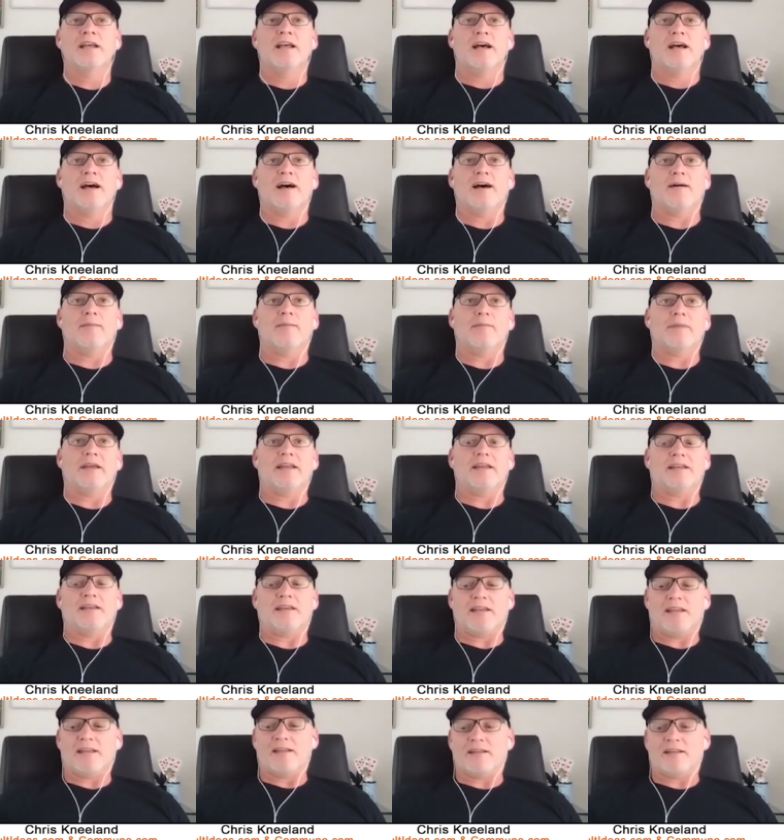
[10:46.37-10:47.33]
And
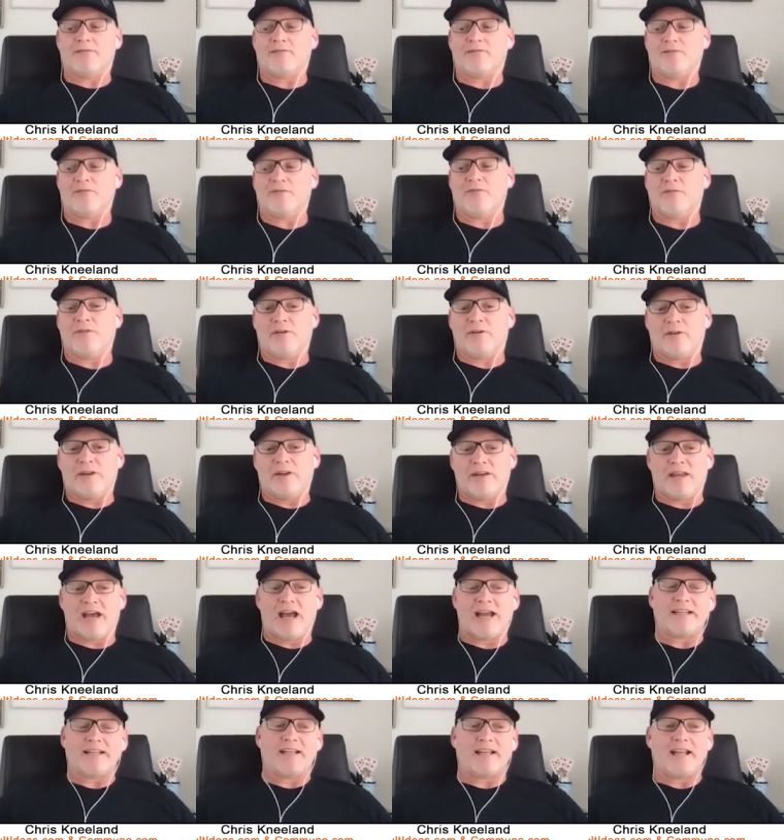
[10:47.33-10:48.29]
in
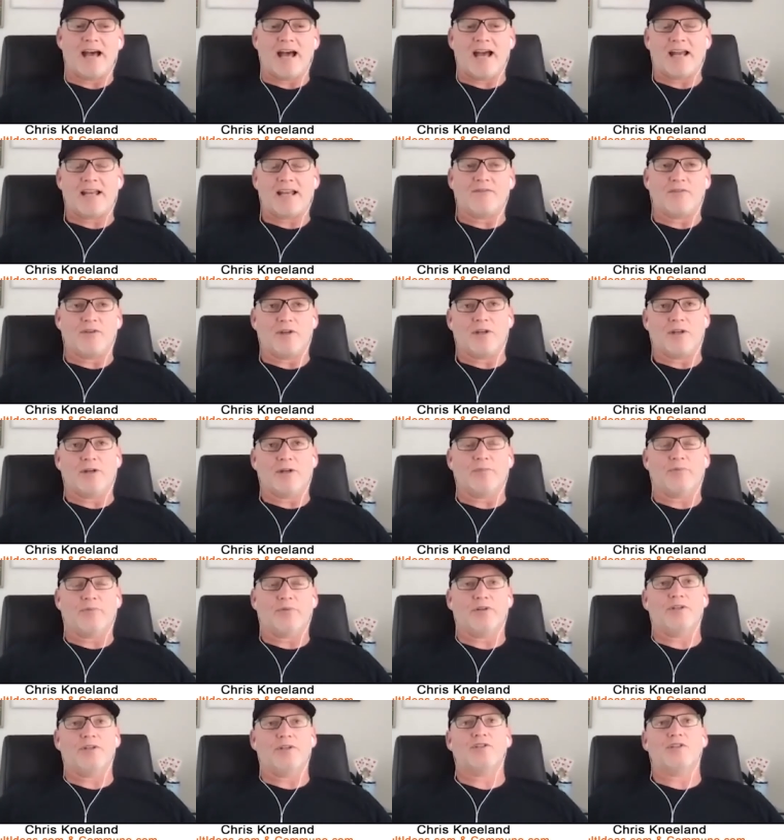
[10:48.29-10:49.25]
99, if you can
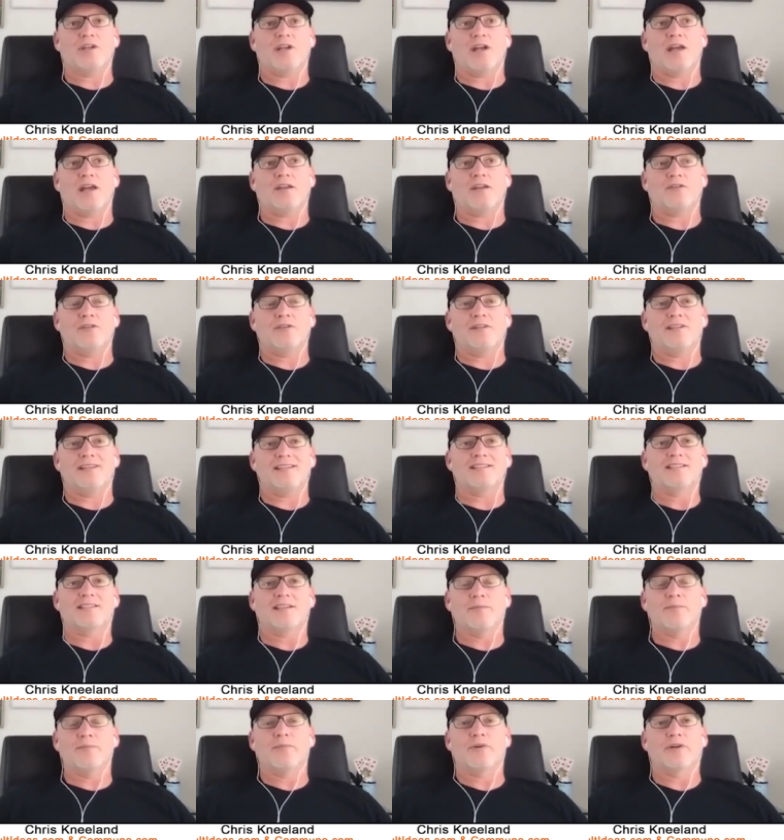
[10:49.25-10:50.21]
appreciate
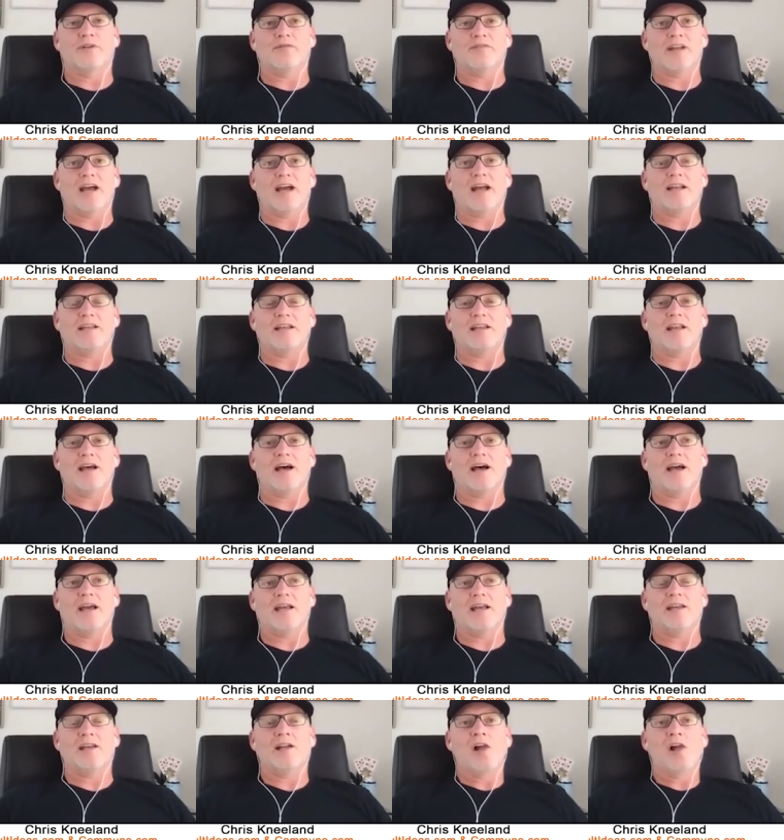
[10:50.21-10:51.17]
December of
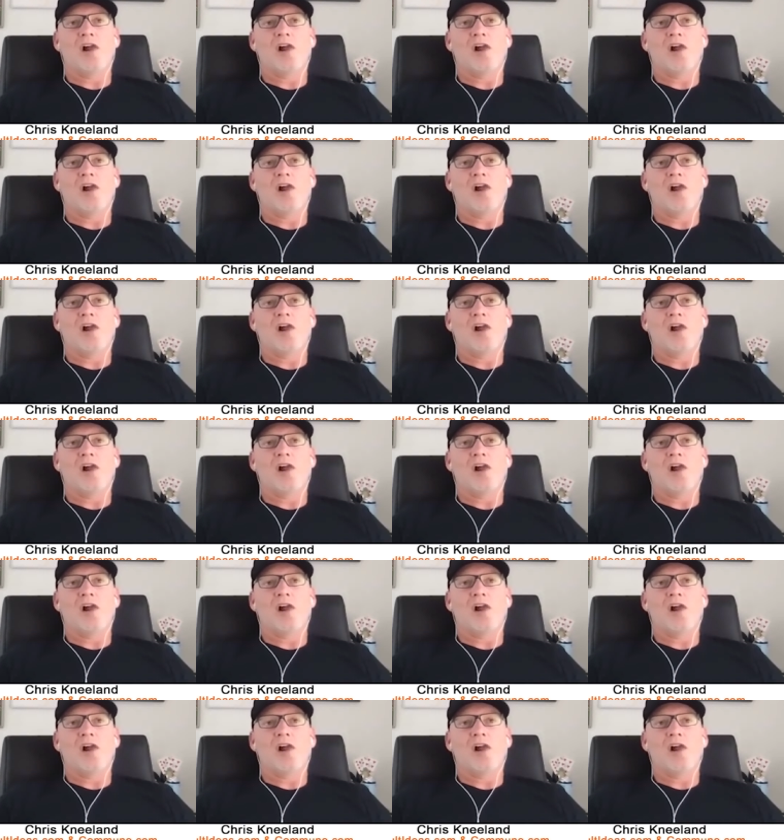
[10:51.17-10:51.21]
99,